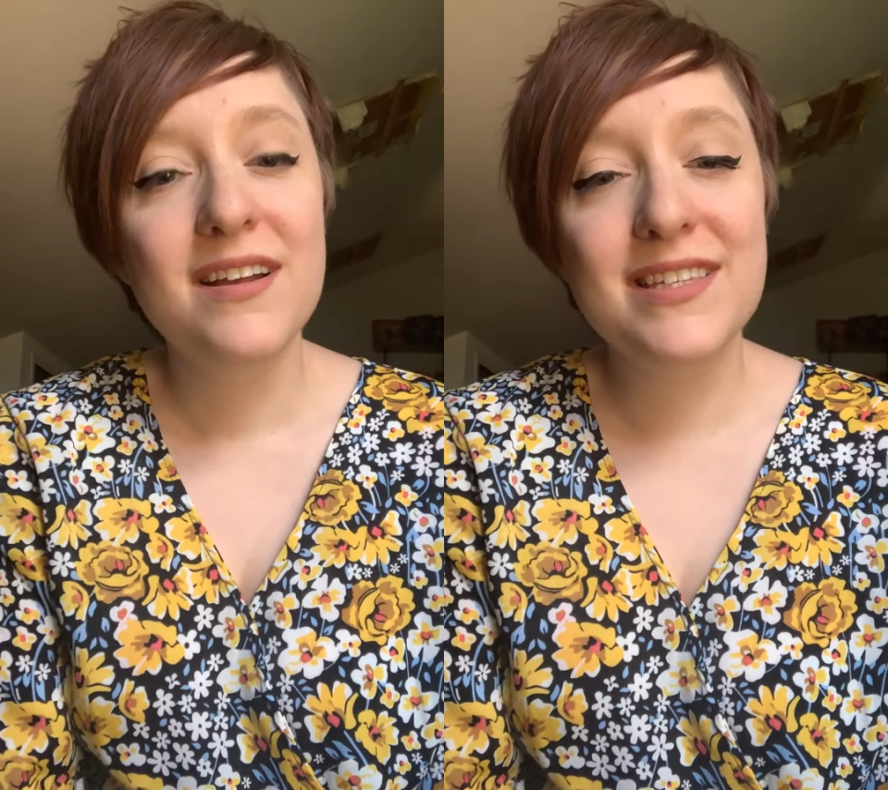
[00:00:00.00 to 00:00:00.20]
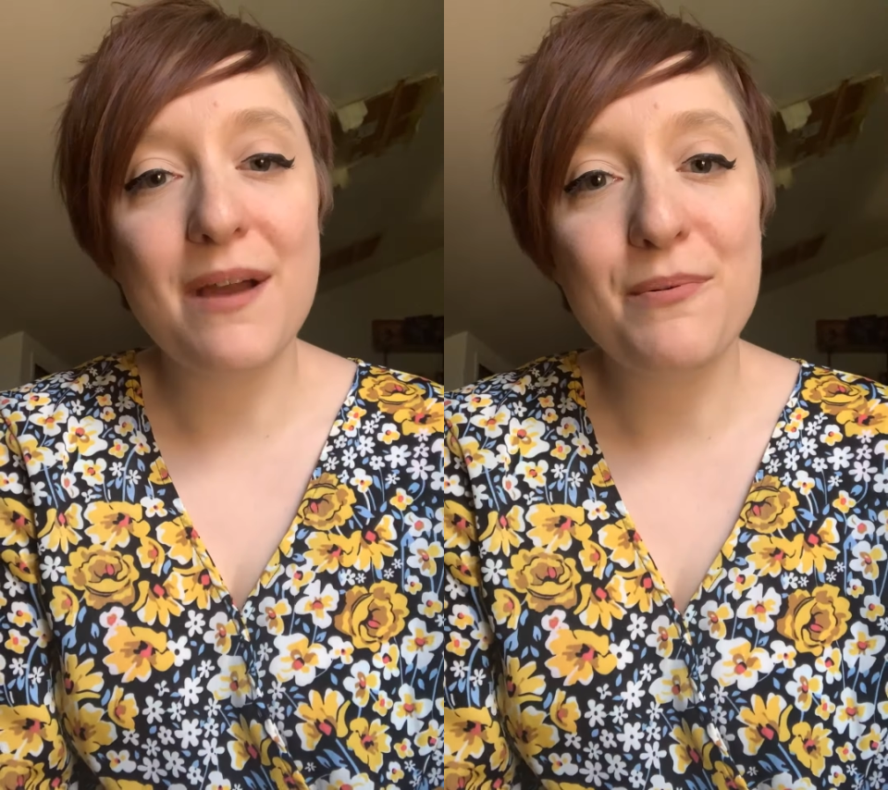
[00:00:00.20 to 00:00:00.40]

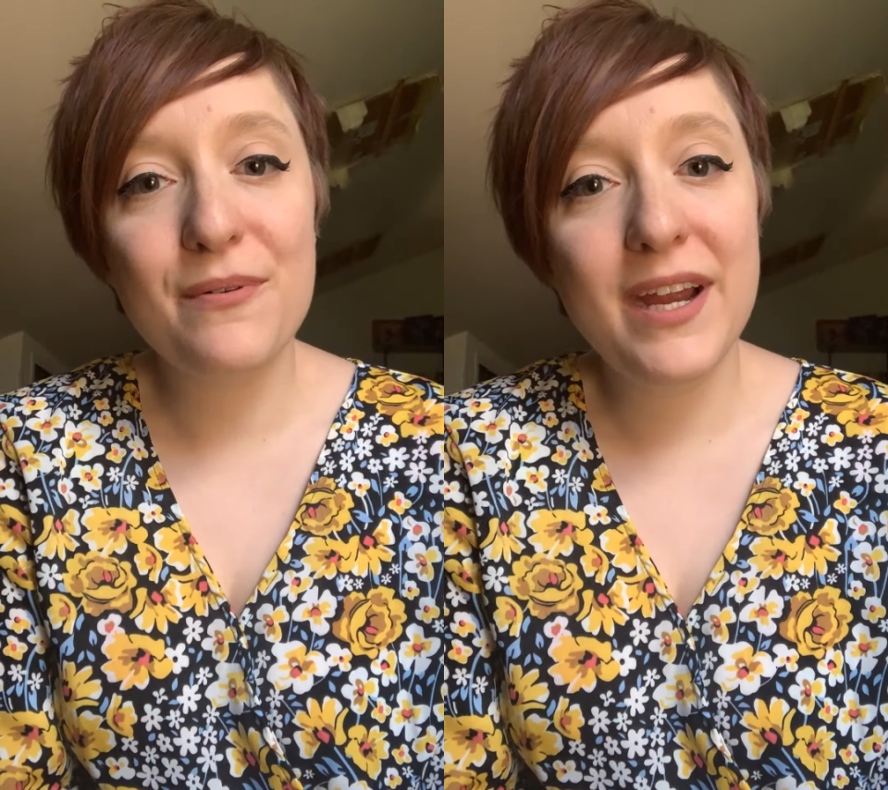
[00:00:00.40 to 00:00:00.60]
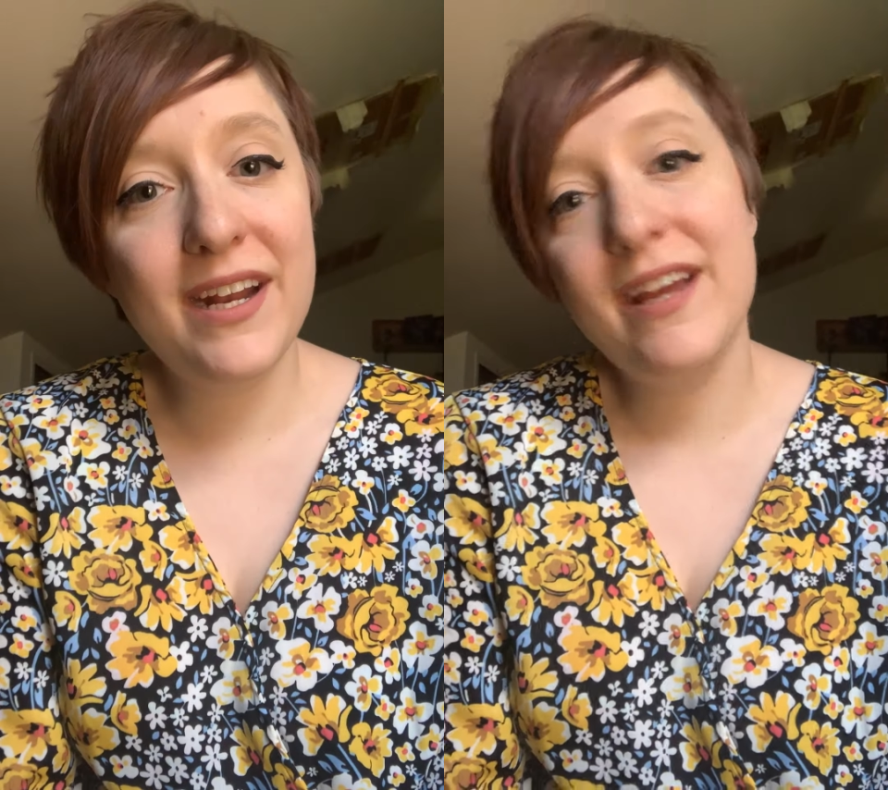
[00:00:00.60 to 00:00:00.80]

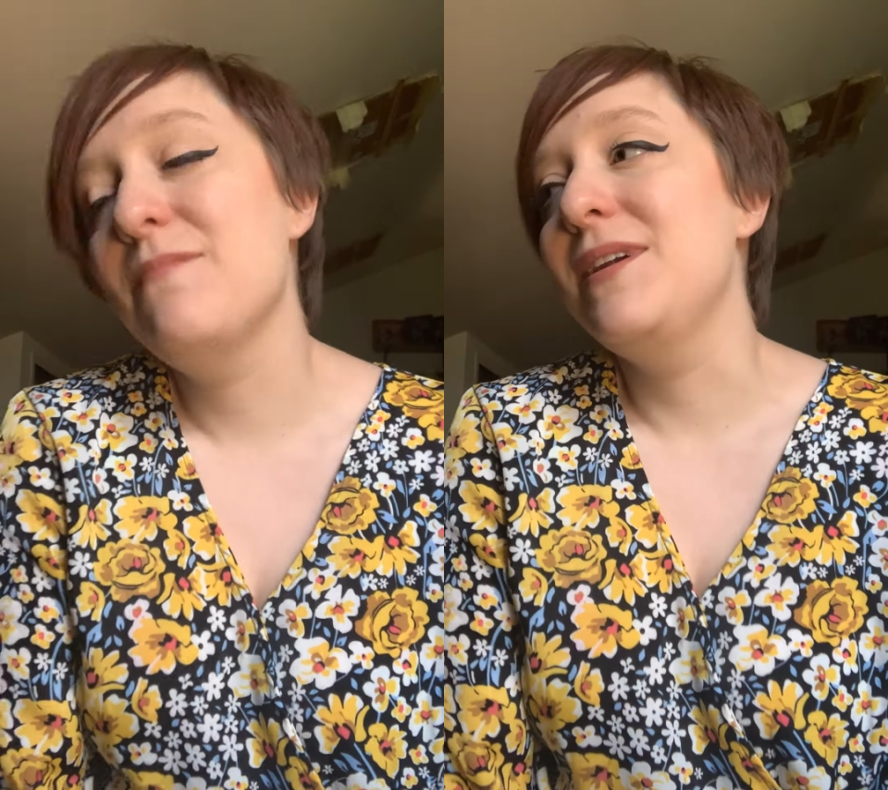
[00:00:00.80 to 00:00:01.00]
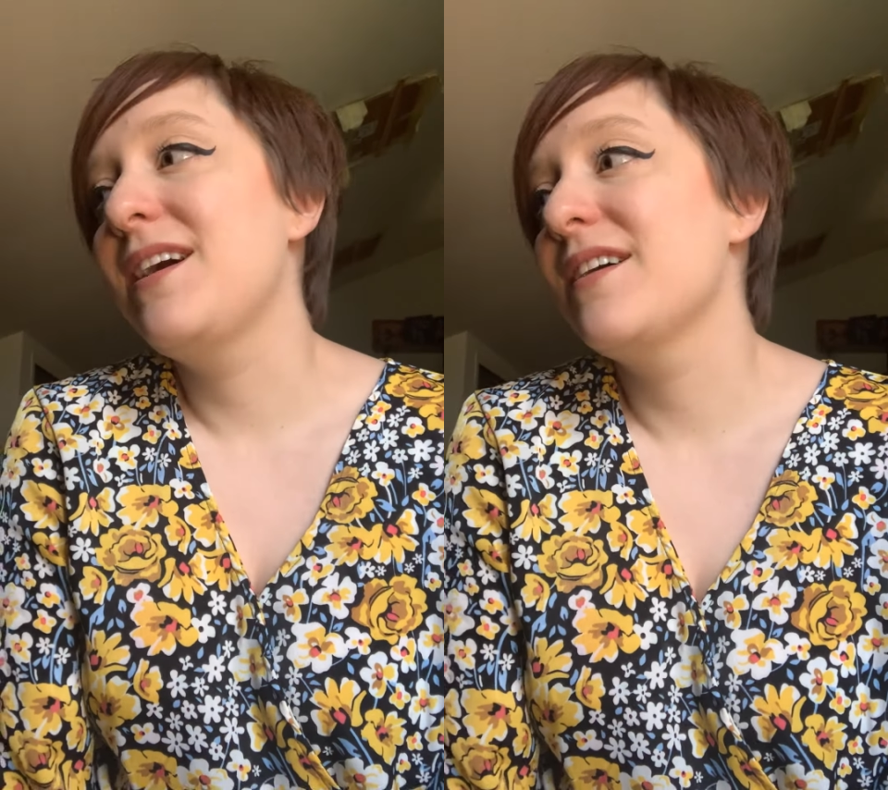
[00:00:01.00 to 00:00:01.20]

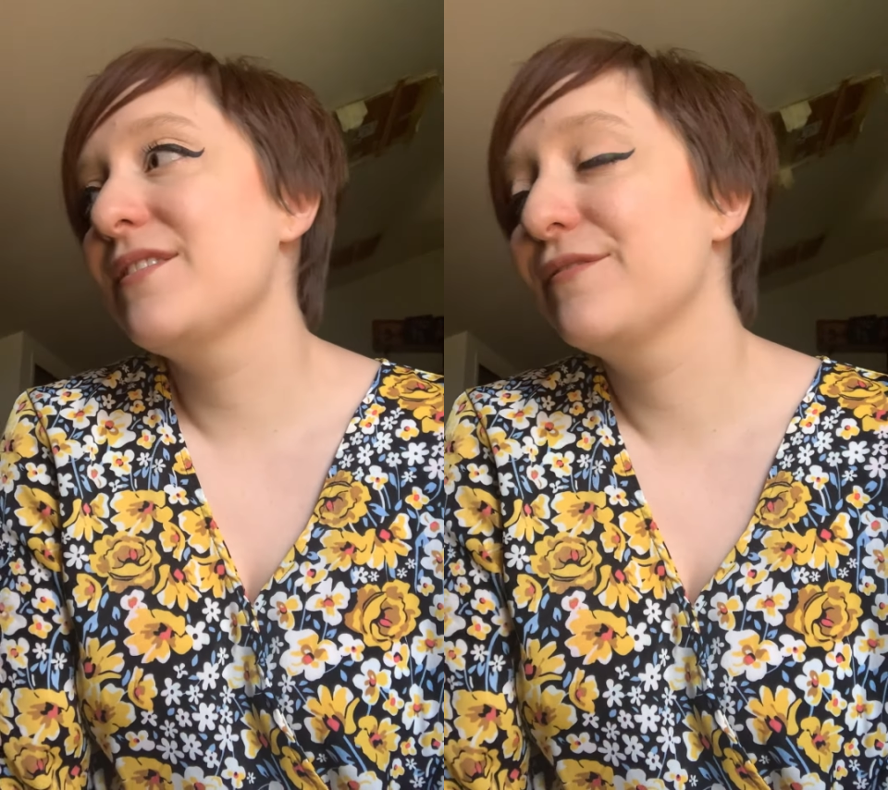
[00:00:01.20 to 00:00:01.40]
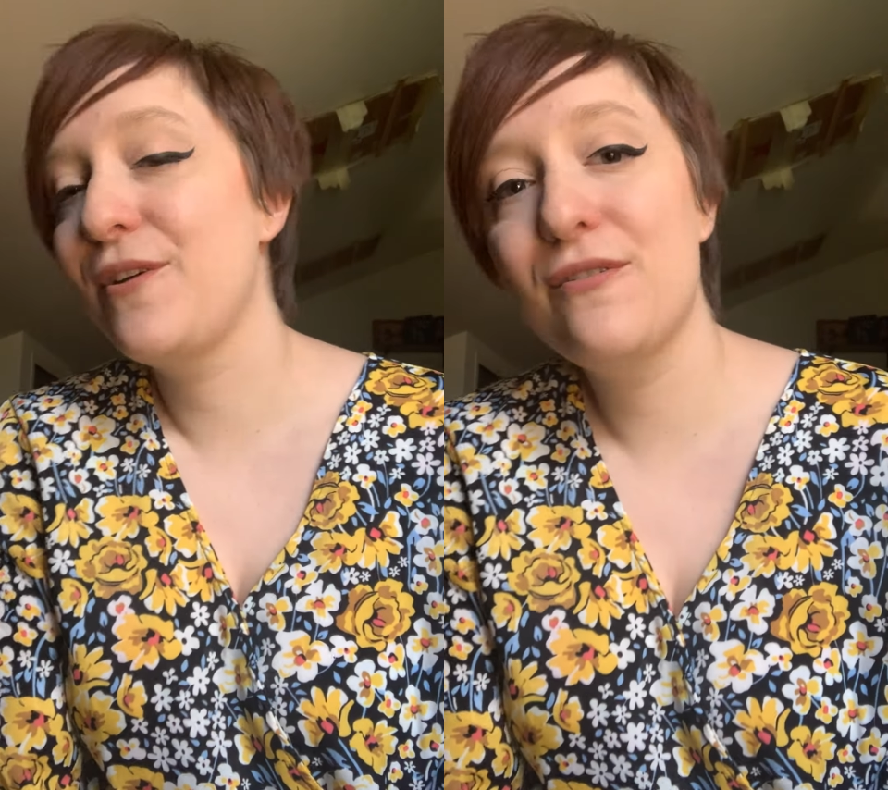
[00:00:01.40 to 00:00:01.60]
separated because
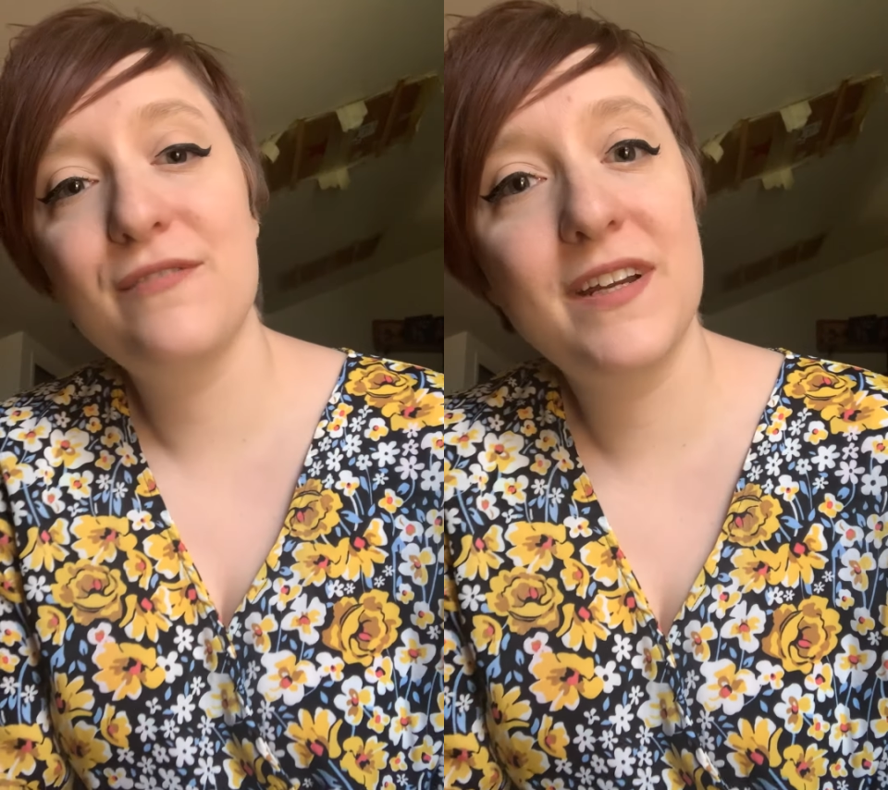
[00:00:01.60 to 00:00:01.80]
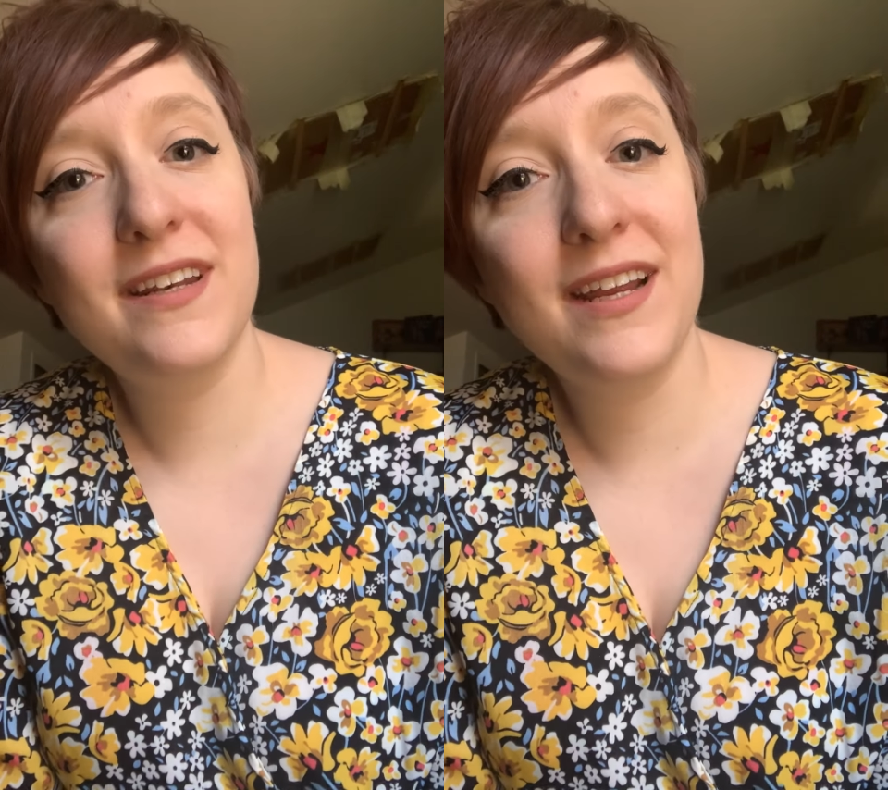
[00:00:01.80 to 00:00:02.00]
of
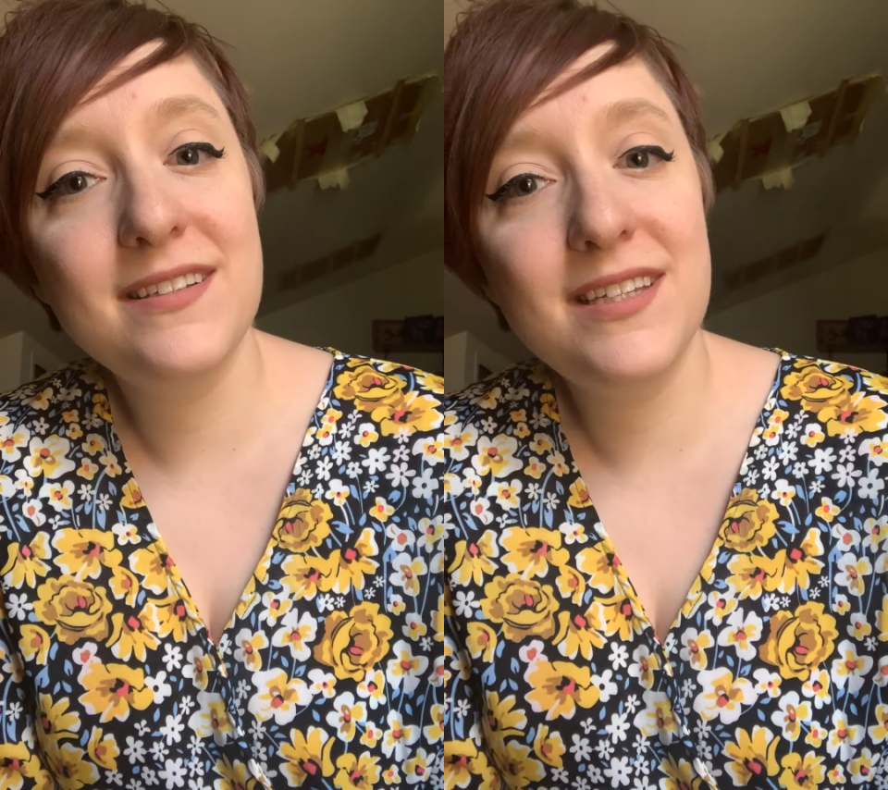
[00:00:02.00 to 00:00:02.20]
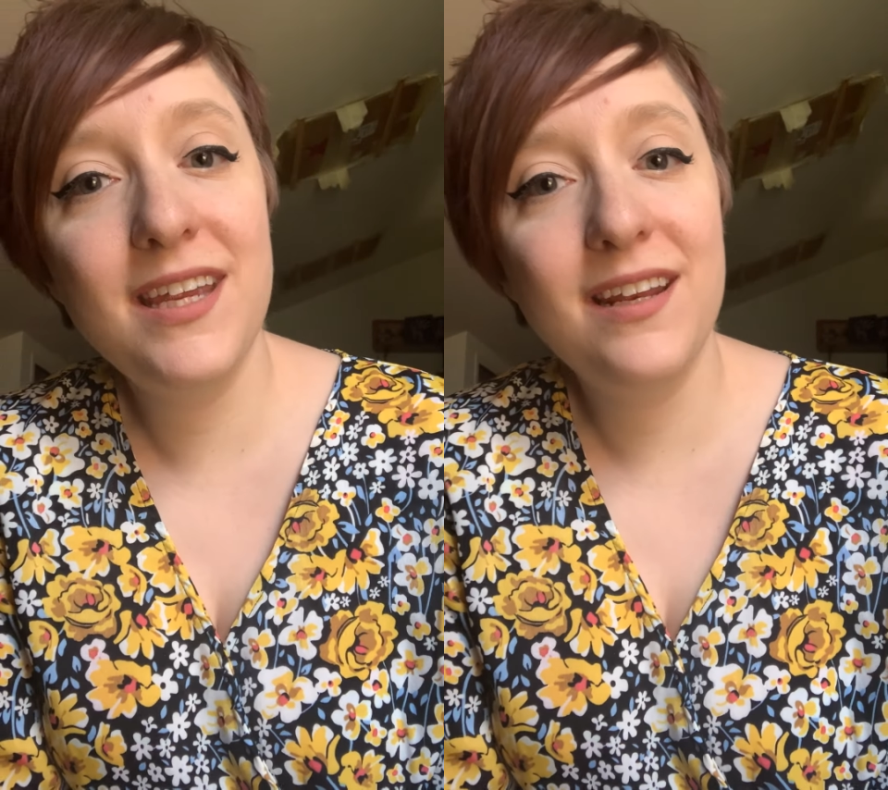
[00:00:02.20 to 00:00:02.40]

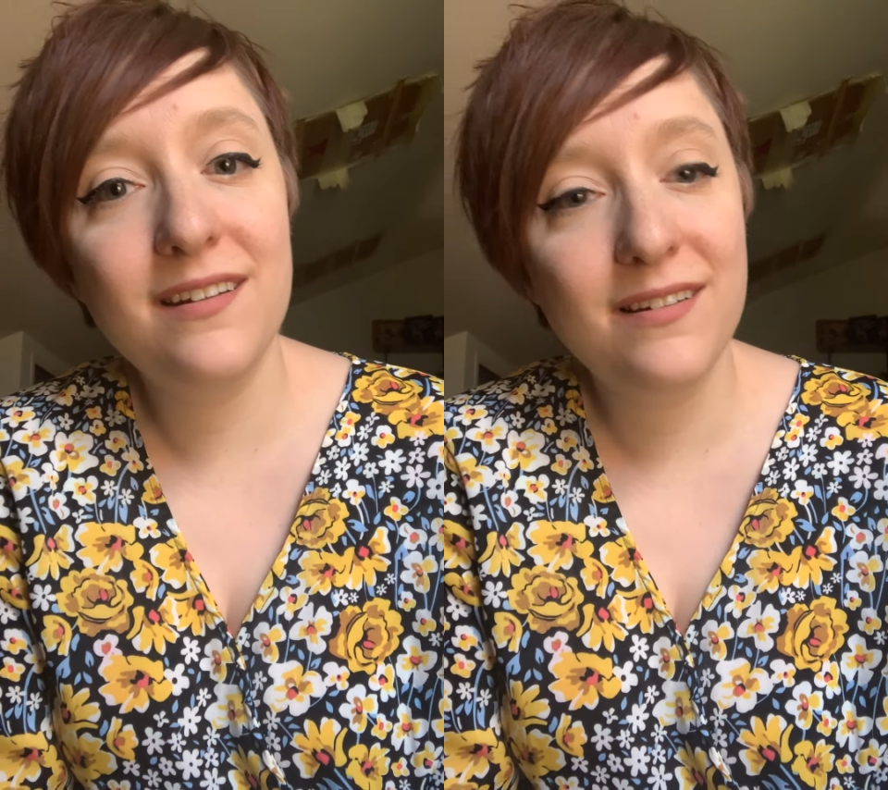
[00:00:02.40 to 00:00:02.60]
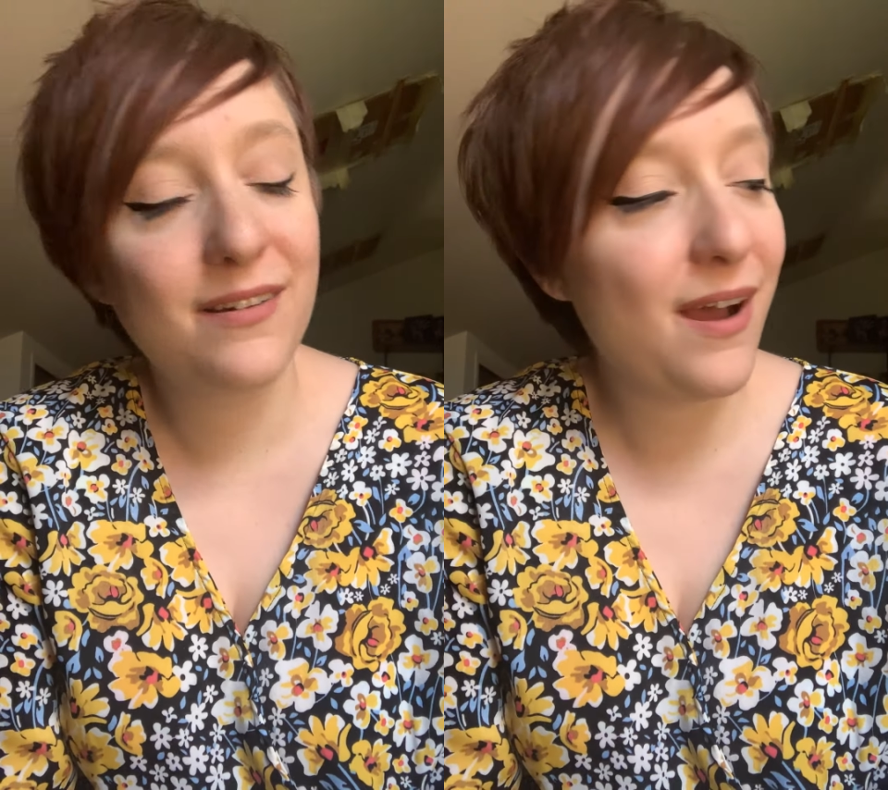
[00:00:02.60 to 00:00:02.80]
COVID-19,